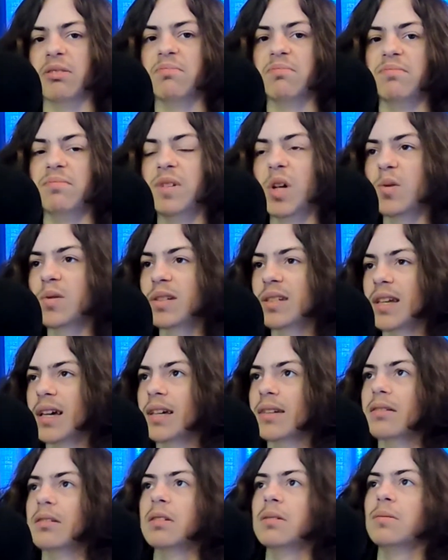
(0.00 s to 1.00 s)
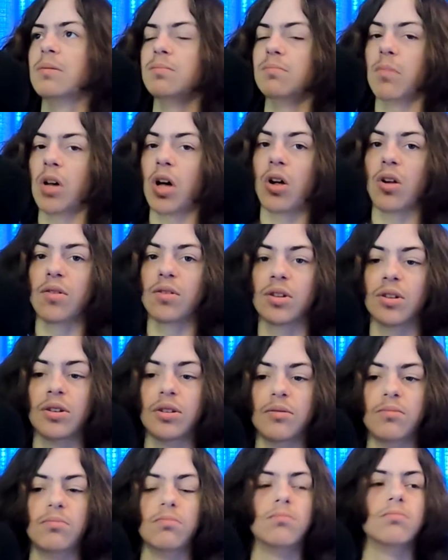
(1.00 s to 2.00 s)
No stakes, all good,
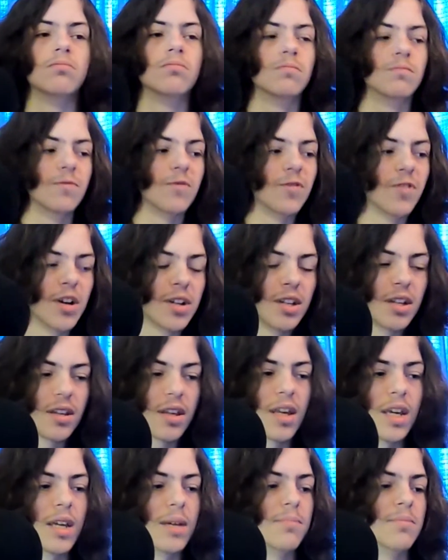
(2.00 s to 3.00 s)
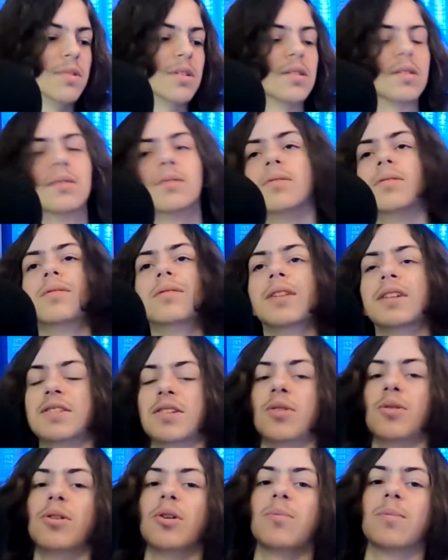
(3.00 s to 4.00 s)
fun and games. Let's go
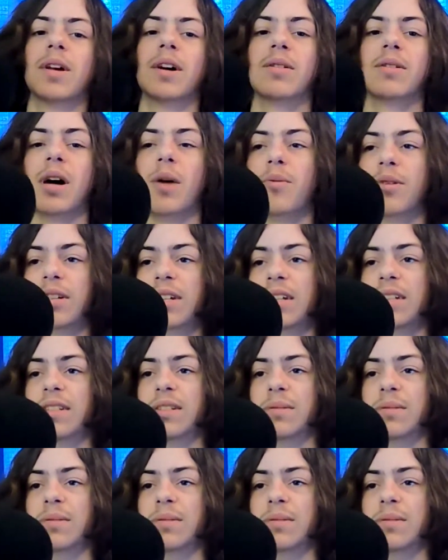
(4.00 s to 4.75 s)
home now. I want to eat some